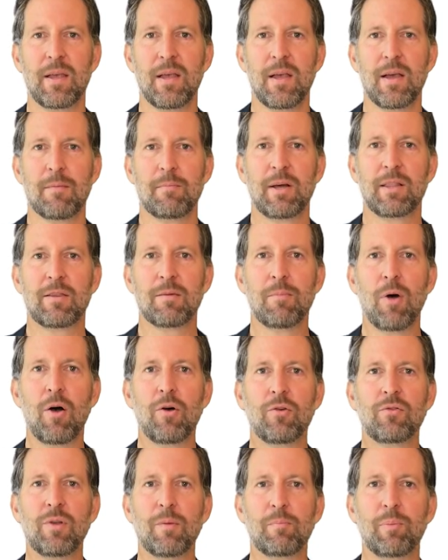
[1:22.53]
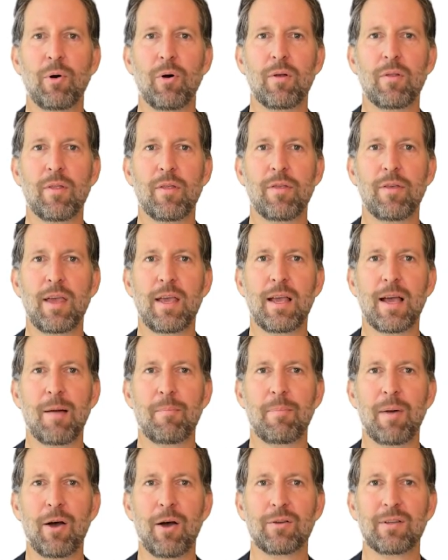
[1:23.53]
But the most important thing
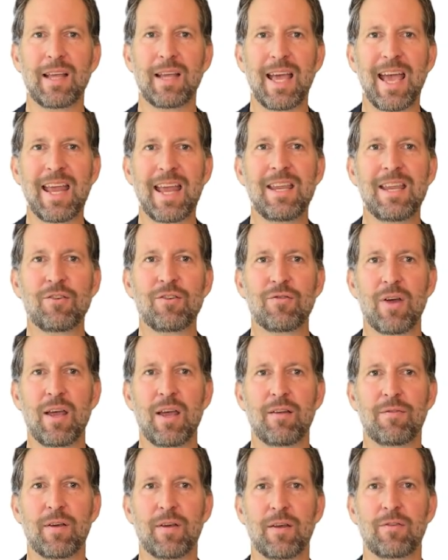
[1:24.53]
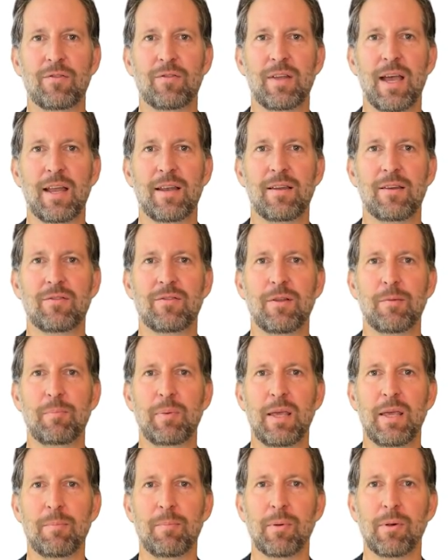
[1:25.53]
about any trade fair stand is the
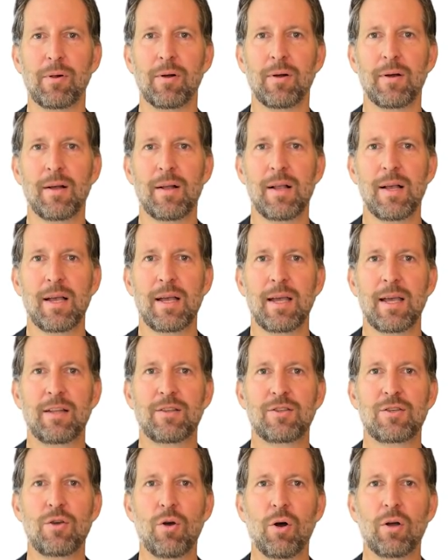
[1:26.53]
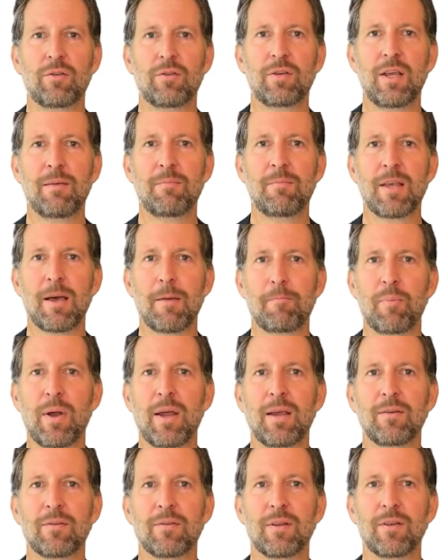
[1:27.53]
people. It's your team that
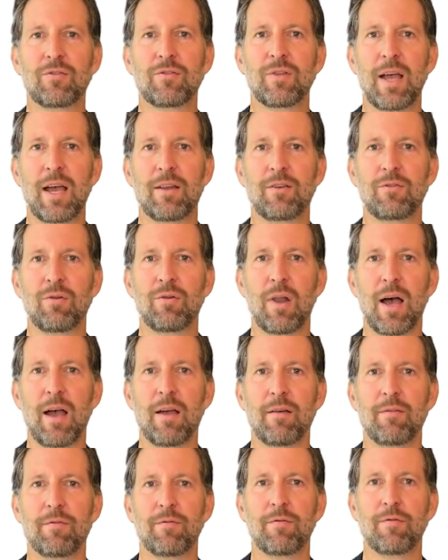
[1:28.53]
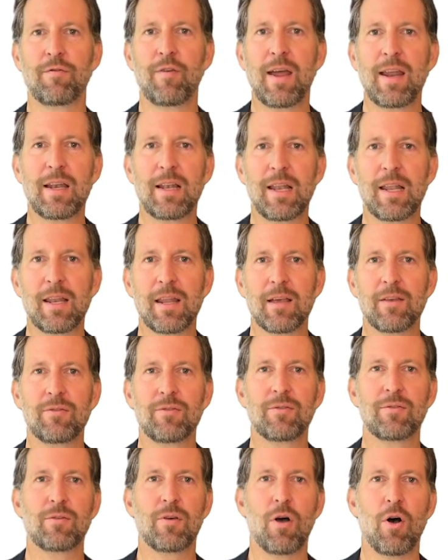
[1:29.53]
brings the stand to life.
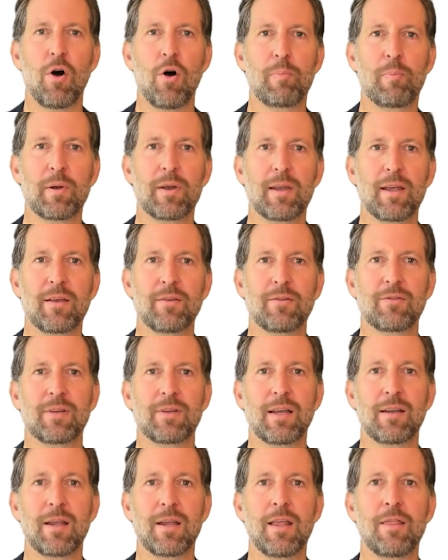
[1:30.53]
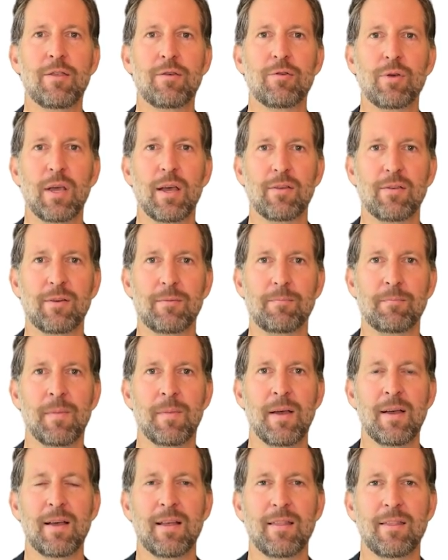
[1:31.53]
Friendliness, openness, and enthusiasm.
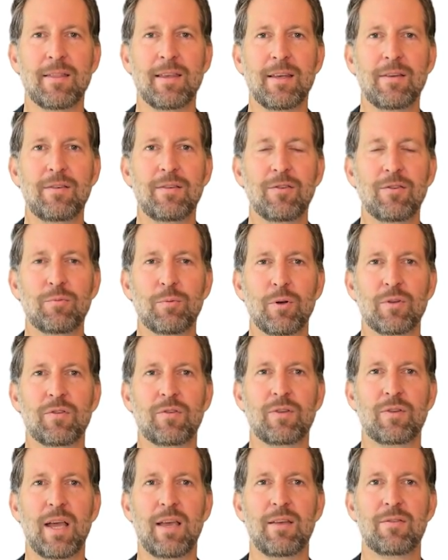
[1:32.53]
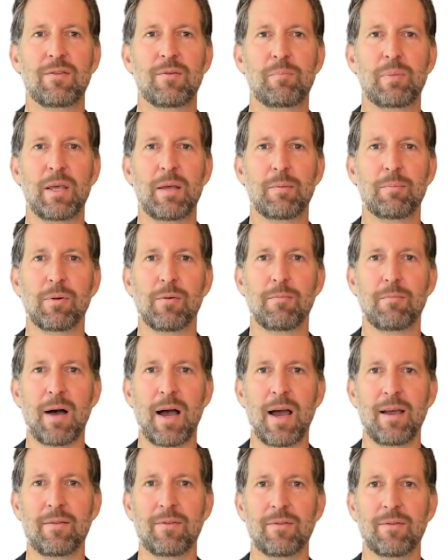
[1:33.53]
This is what stays in people's
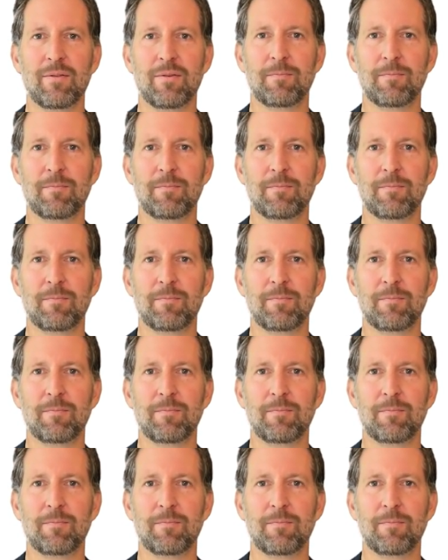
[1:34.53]
minds.